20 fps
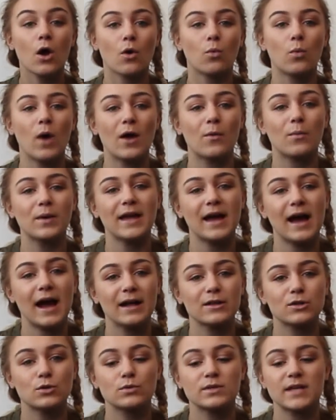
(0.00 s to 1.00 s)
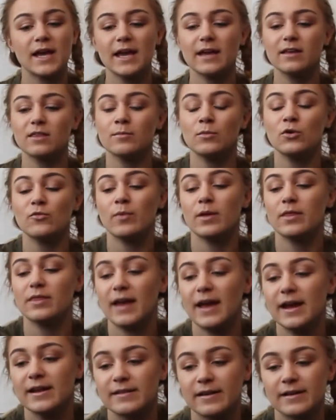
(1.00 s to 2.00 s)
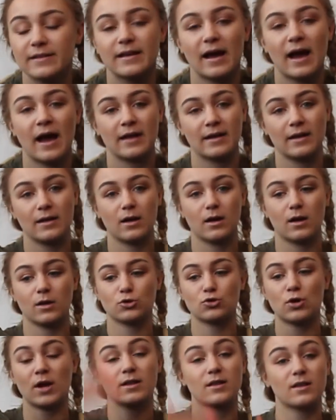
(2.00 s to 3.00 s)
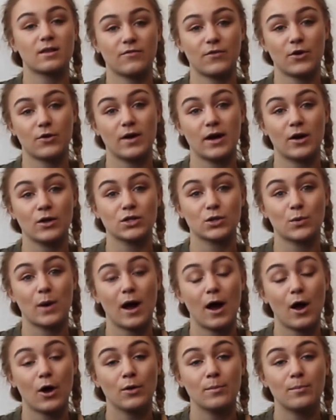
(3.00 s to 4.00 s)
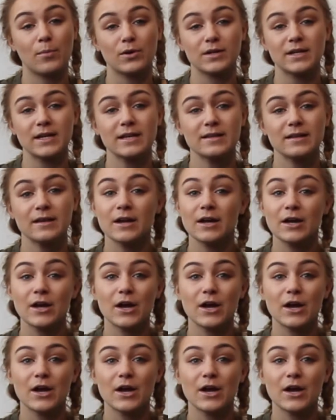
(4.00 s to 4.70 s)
where we had to take the movement they did and transfer it onto our own bodies.